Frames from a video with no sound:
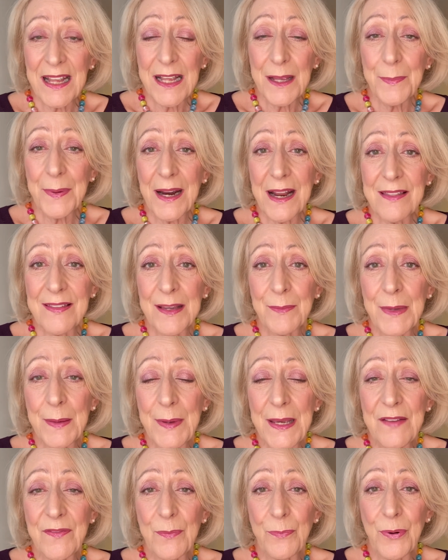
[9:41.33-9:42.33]
But I think
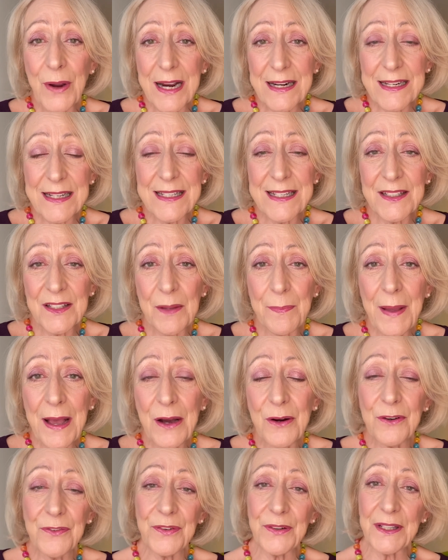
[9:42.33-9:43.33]
maybe even practicing the
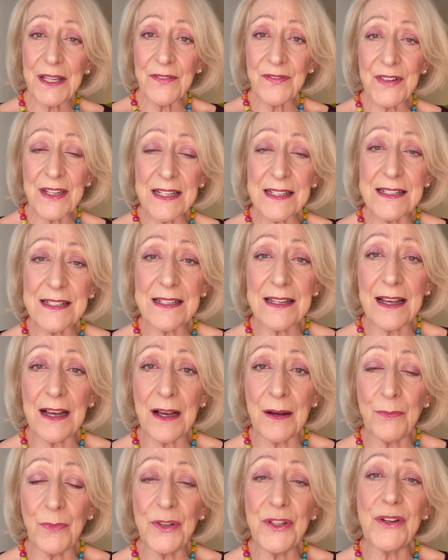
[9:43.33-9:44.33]
power of forgiveness
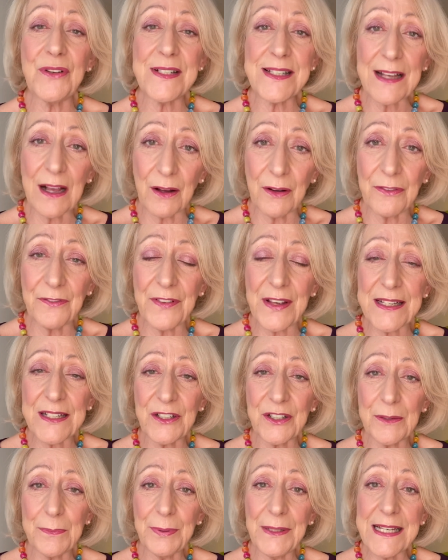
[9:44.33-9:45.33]
um, with yourself is a
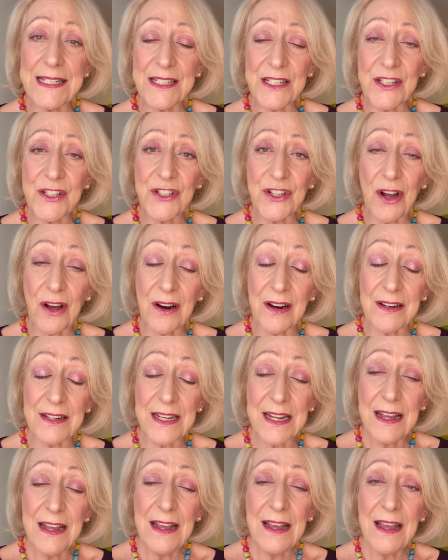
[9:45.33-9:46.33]
good place to start.
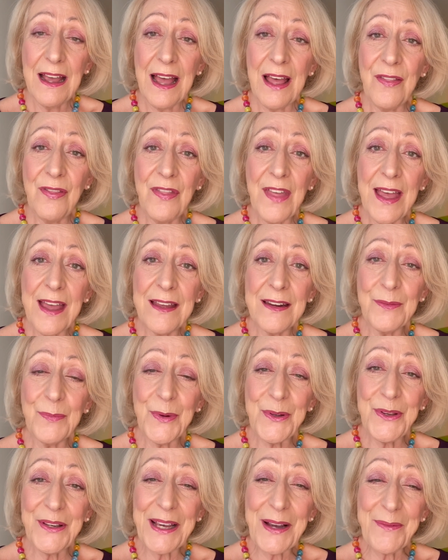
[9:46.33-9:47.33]
And then
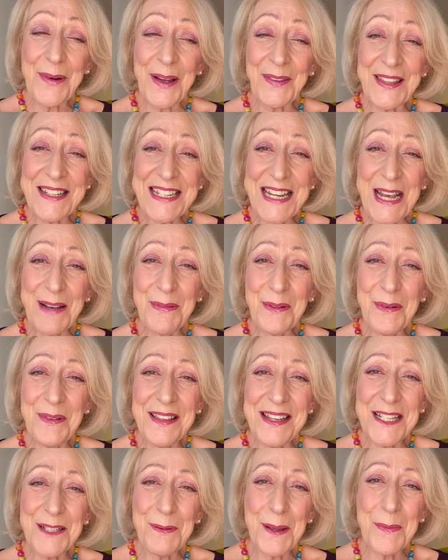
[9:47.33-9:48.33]
when you get around the table with
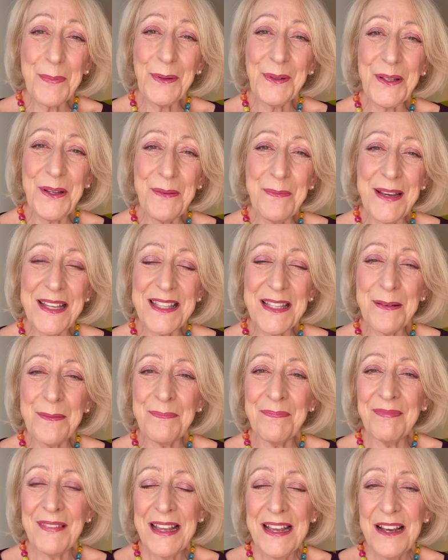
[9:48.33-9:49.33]
these people, or you meet
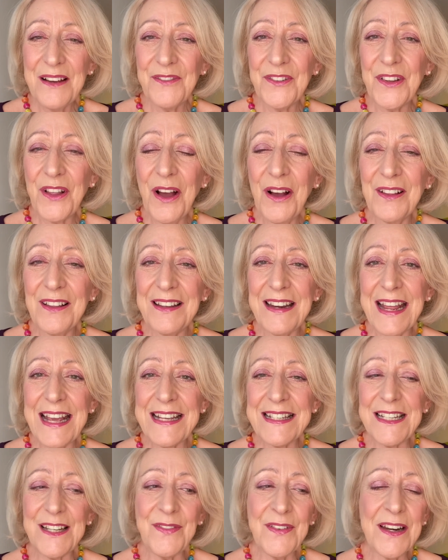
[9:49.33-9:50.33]
them for the
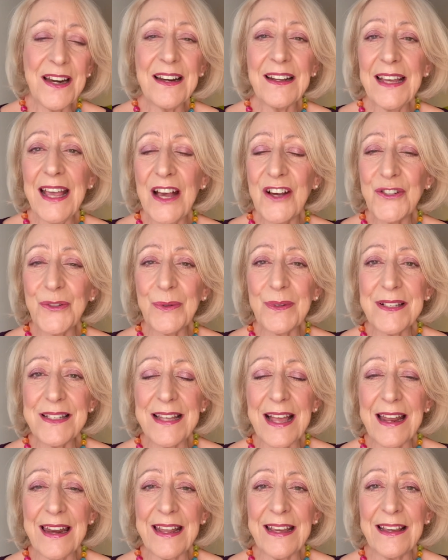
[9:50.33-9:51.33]
holidays, even in a casual
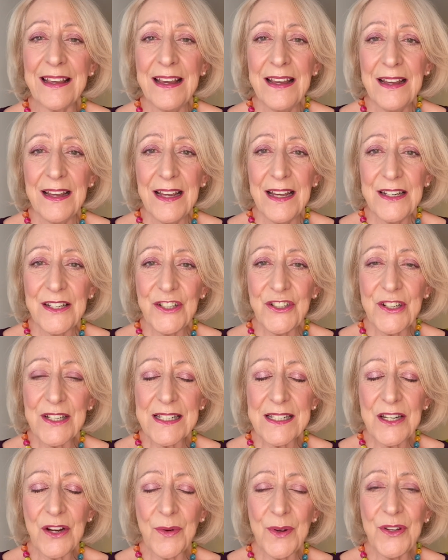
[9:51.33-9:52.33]
setting, to
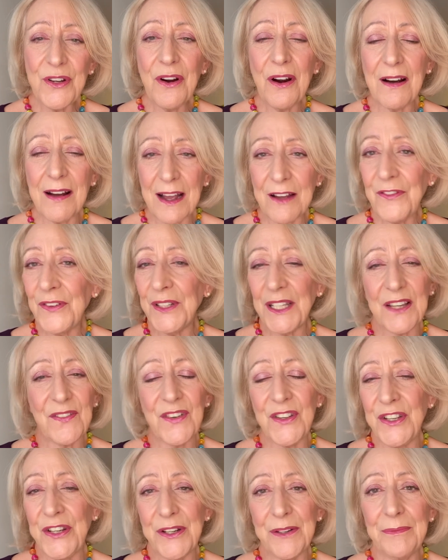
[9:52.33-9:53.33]
just know in your heart, I've
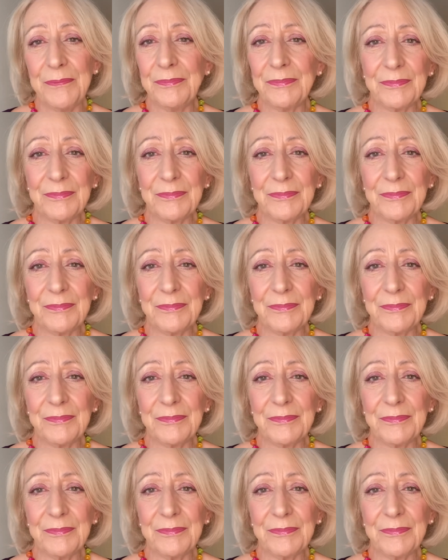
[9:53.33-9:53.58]
forgiven you.